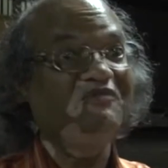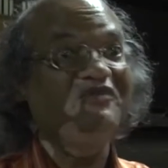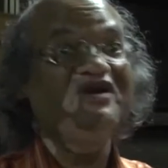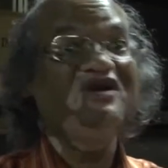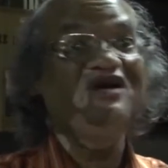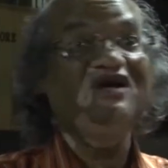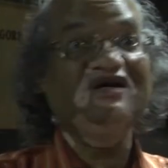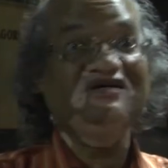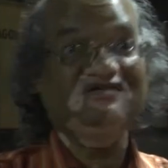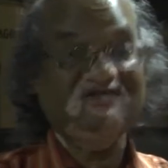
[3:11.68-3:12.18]

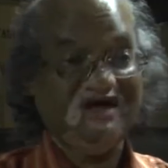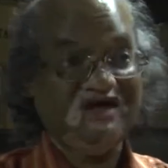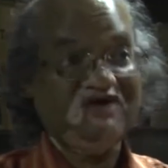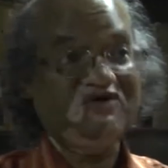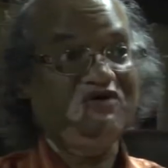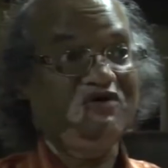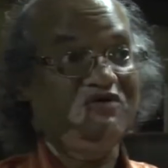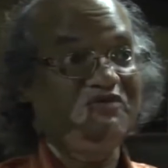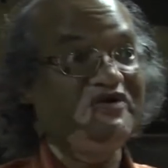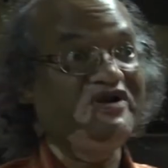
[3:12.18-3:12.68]
media
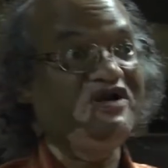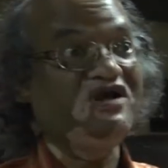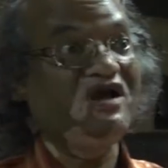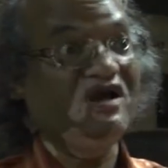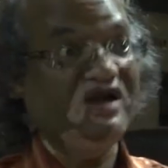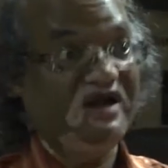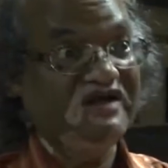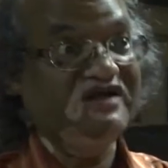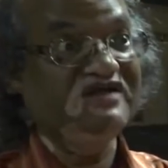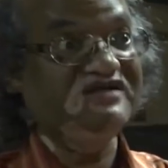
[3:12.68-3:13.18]
sector, media
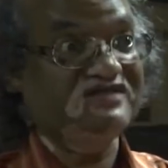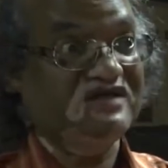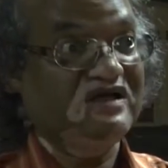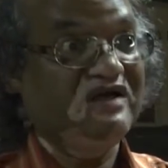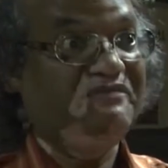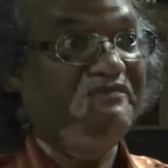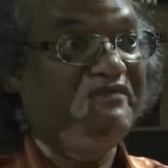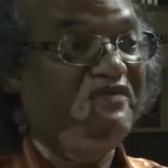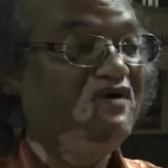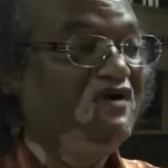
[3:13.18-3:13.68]

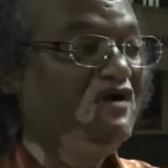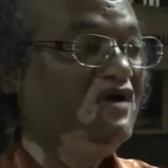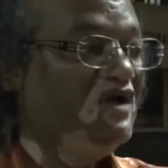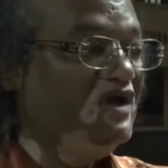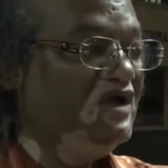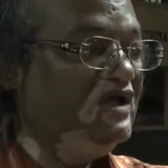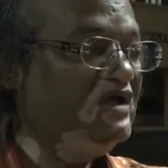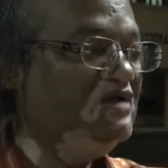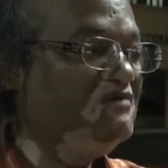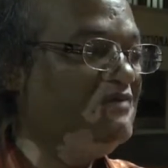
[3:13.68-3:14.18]
landscape.
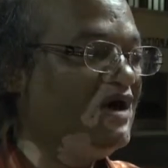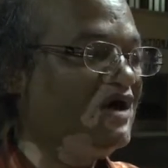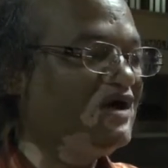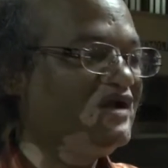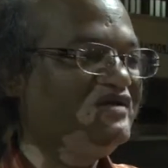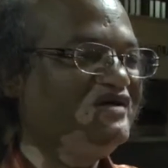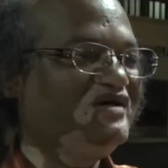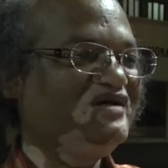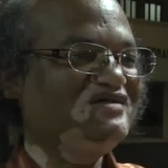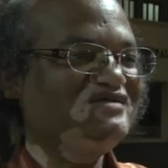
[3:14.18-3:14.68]
In
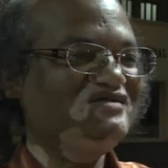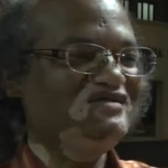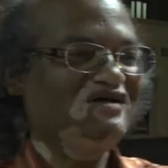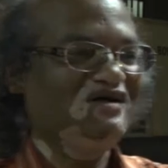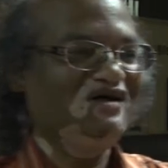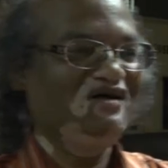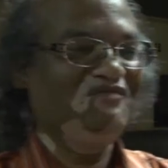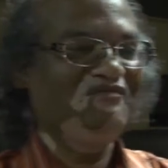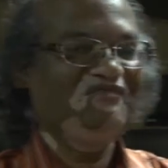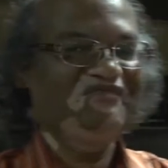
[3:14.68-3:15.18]
Bangladesh,
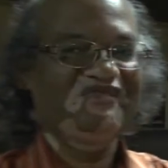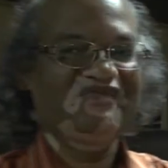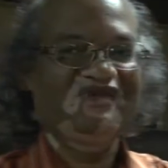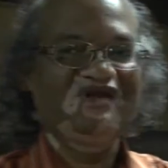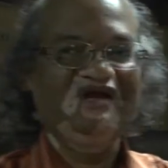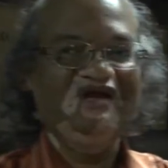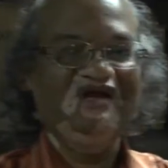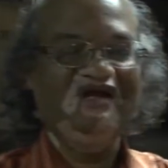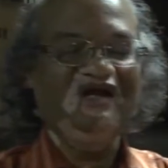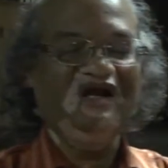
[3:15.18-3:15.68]

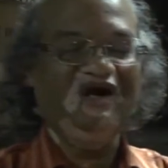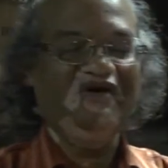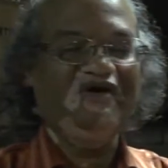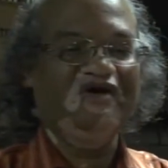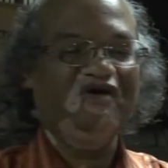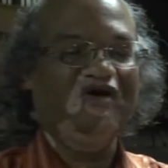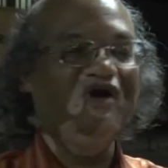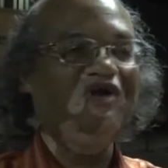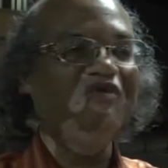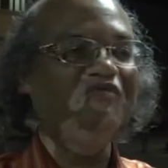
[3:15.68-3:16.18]
in
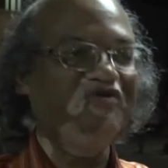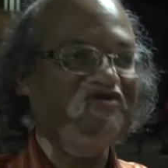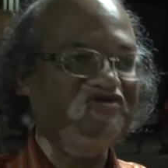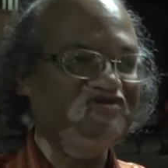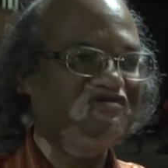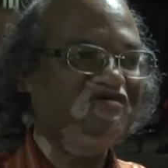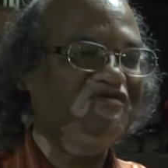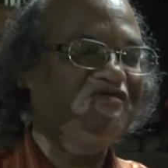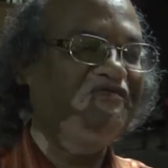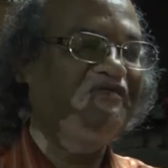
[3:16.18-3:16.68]
our
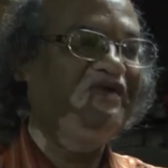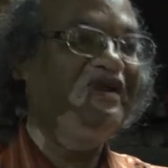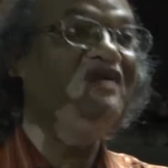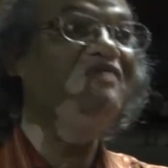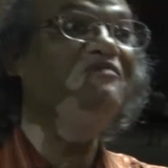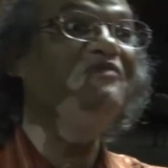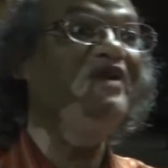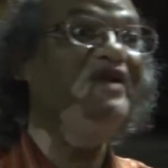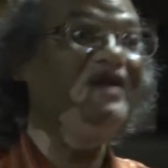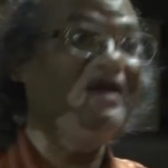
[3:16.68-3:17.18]
almost
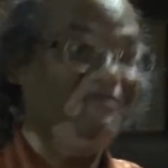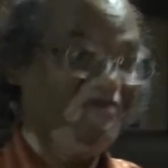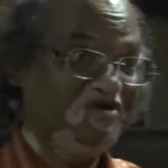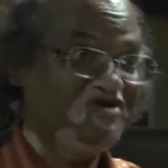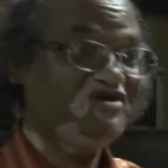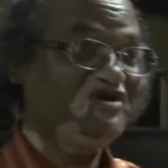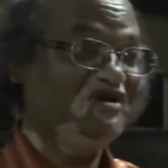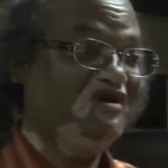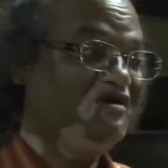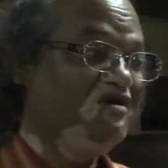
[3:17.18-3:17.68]
print media
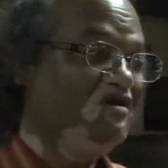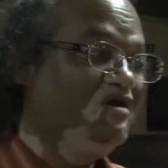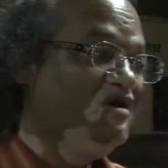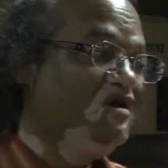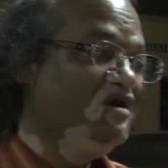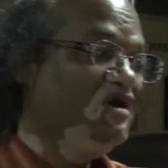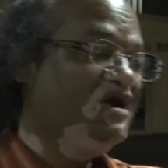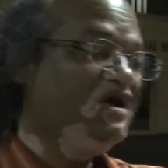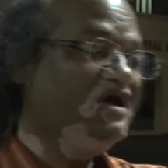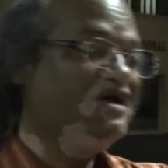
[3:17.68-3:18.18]
machine
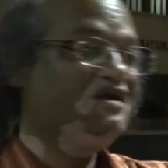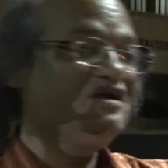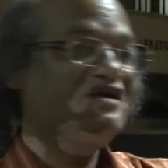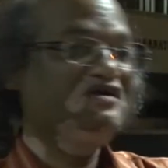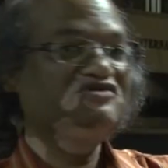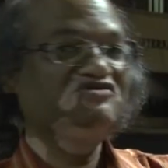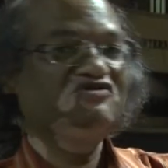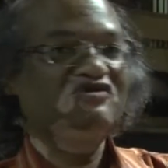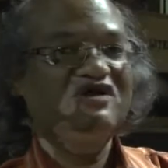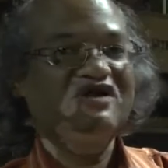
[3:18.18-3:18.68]
and
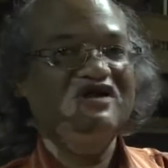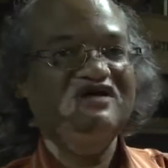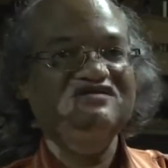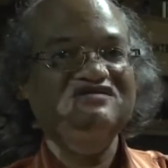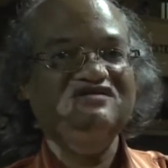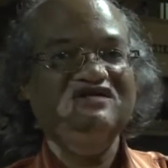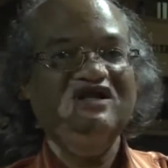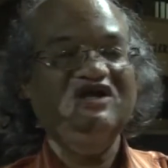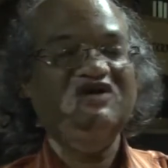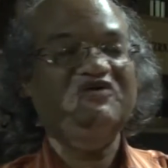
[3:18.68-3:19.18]
as well
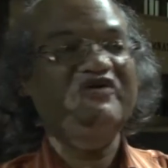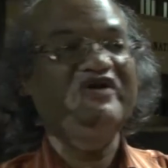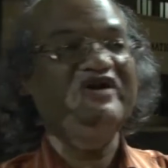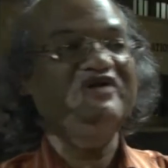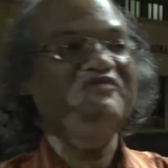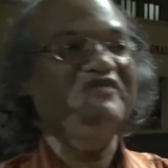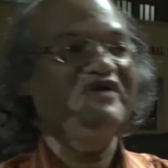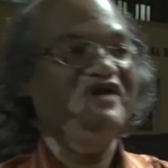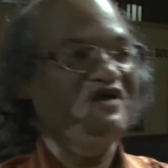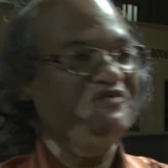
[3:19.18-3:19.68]
as
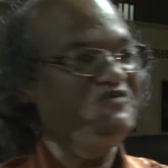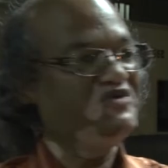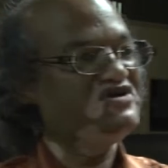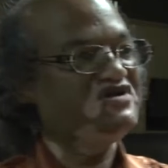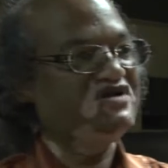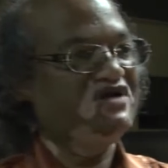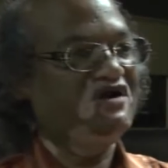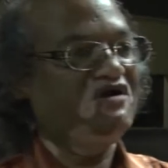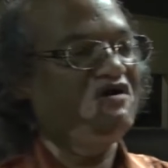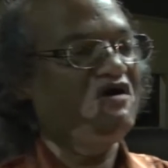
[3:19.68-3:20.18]
electronic media
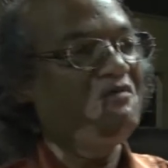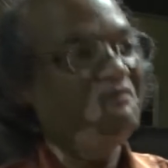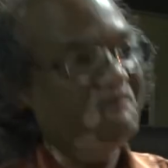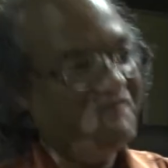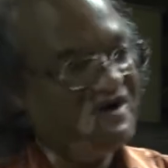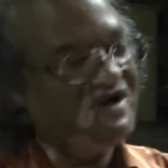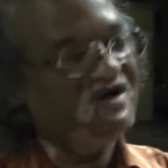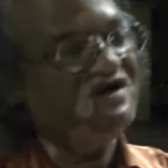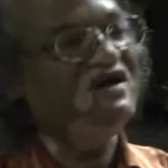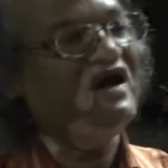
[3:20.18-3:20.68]
machine,
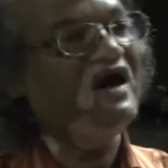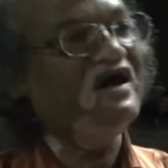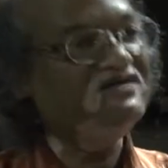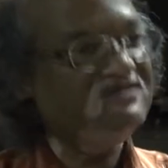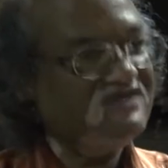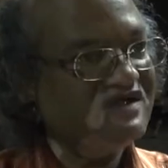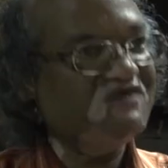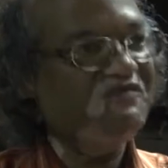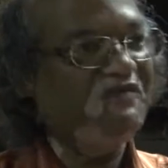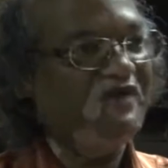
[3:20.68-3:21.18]
completely
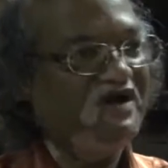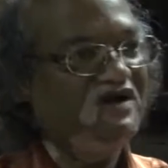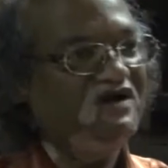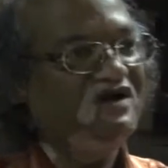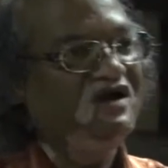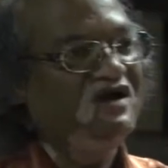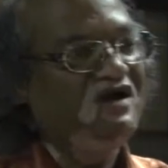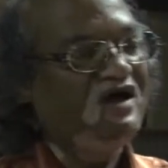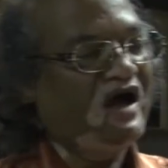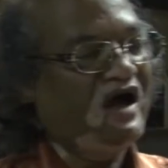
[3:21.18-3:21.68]
hijacked by
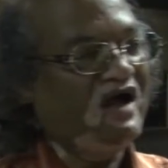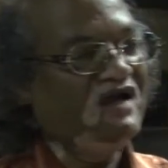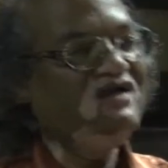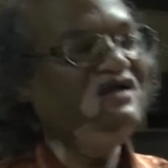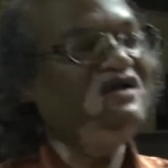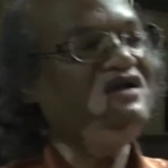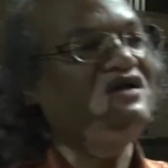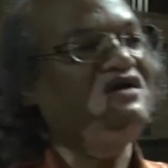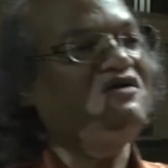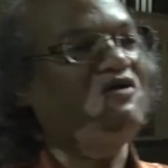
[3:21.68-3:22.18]

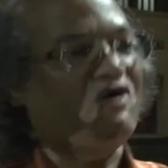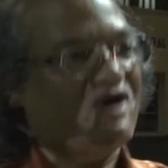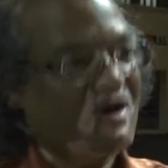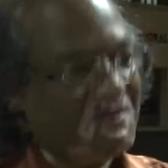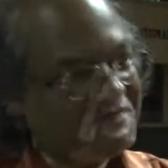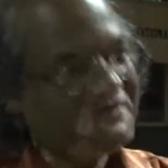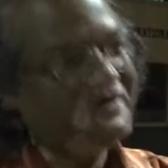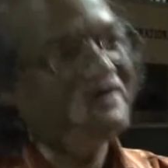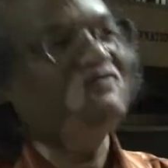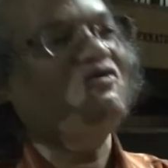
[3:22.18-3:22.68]
highly
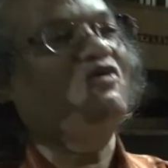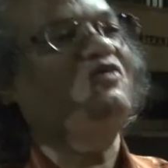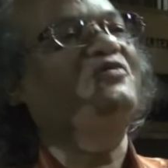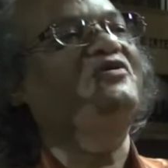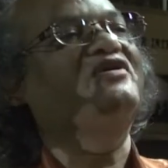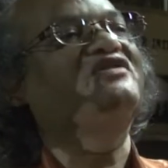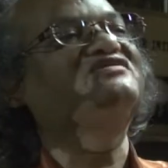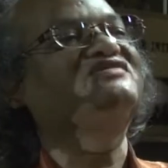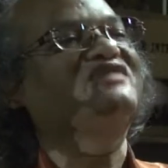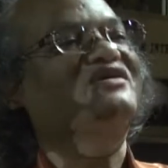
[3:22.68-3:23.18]
corrupted
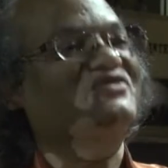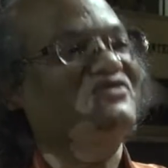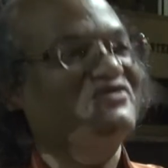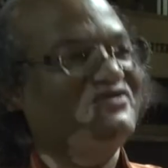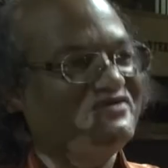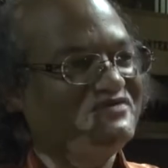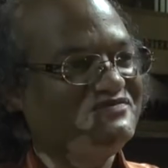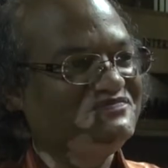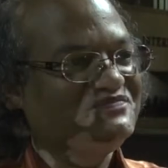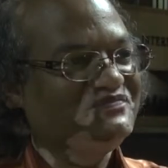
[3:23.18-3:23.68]
corporate sector.
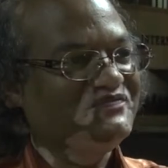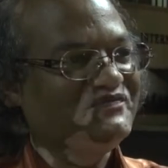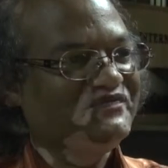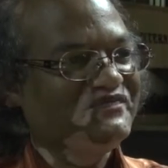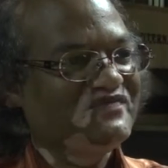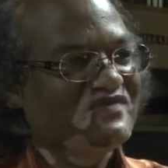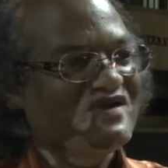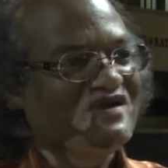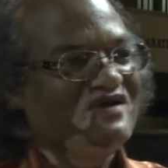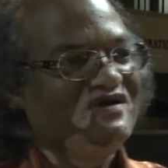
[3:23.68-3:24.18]

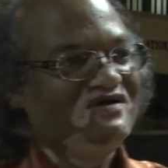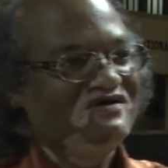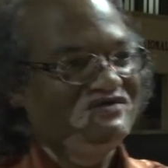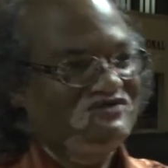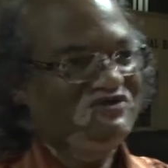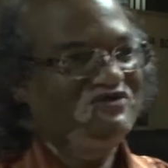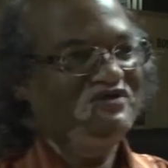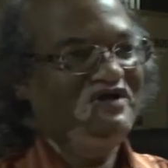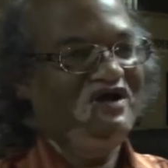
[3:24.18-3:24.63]
So